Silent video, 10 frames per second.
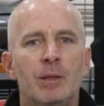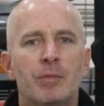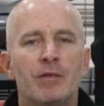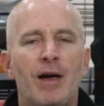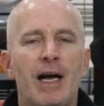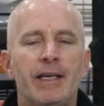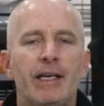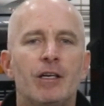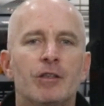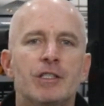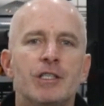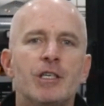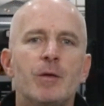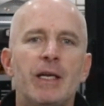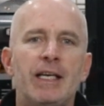providing
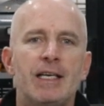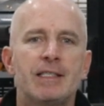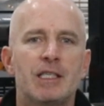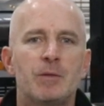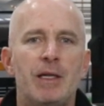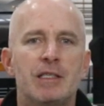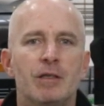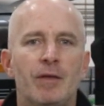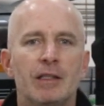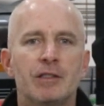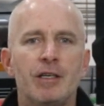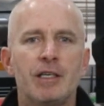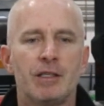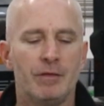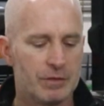considerably less expensive
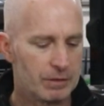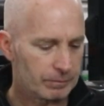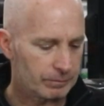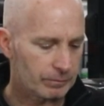alternatives.